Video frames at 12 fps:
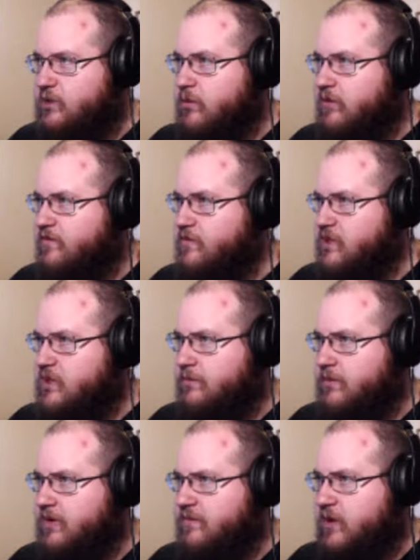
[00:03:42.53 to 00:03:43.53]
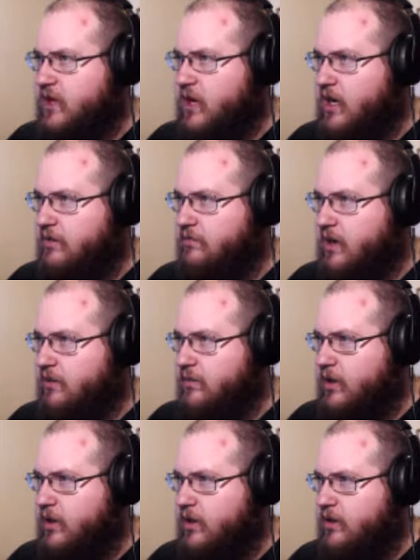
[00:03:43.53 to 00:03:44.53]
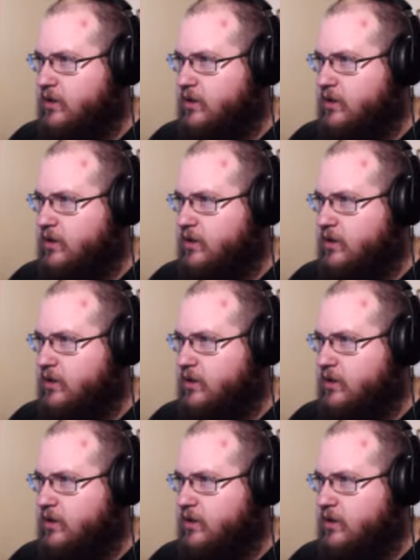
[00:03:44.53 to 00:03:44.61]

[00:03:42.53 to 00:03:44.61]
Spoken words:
smoke from the chimney of the Cock and Magpie.